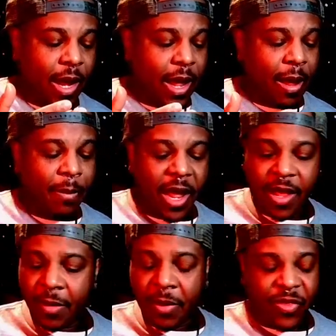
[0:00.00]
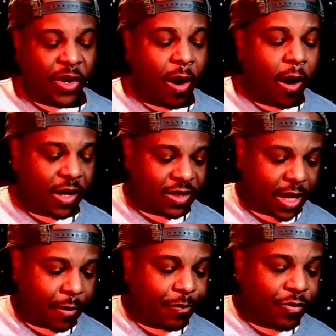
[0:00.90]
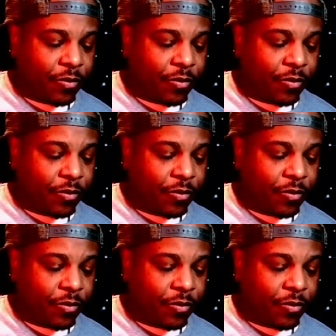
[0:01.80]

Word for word: Uh, but their guard is up.